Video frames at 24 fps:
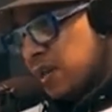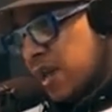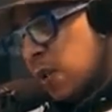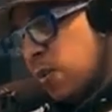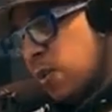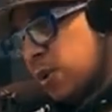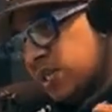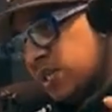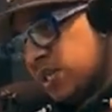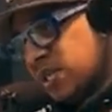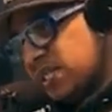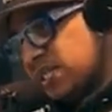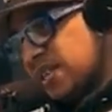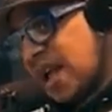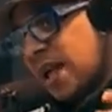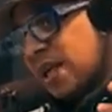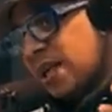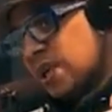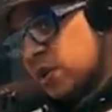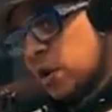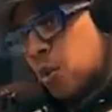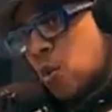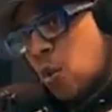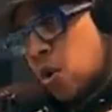That wasn't
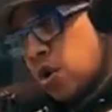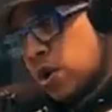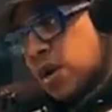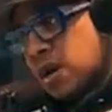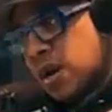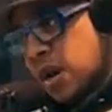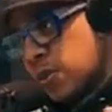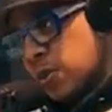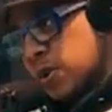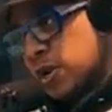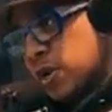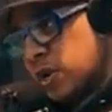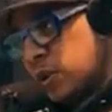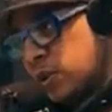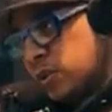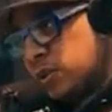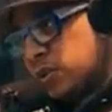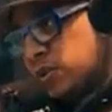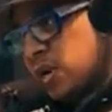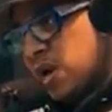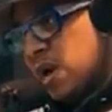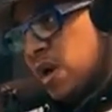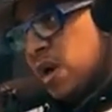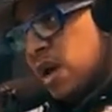exactly the wording that we
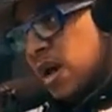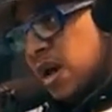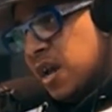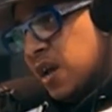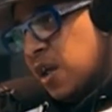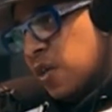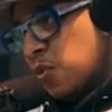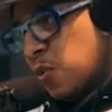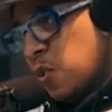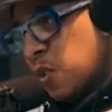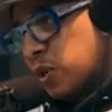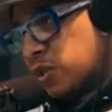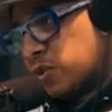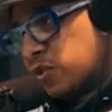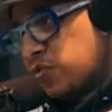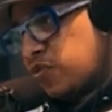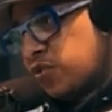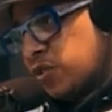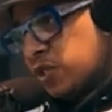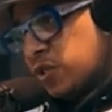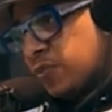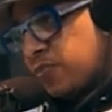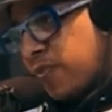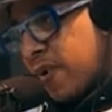used. Mm-hmm. In other words,
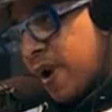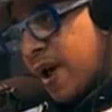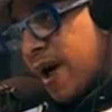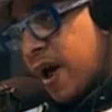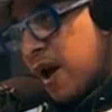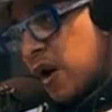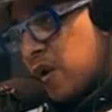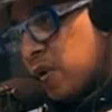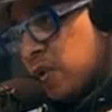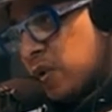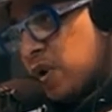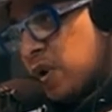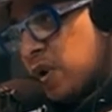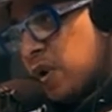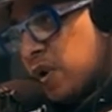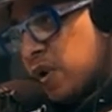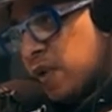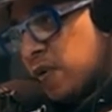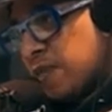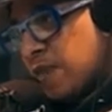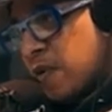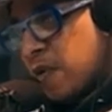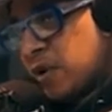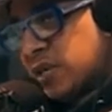Chris Brown
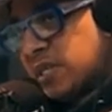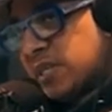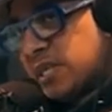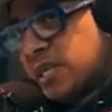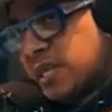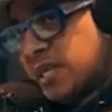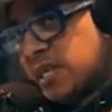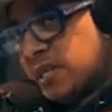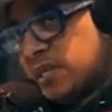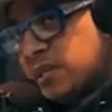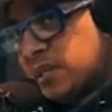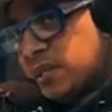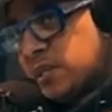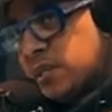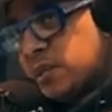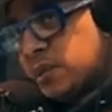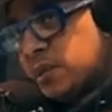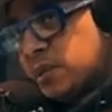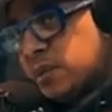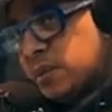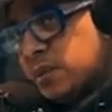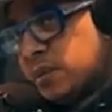versus...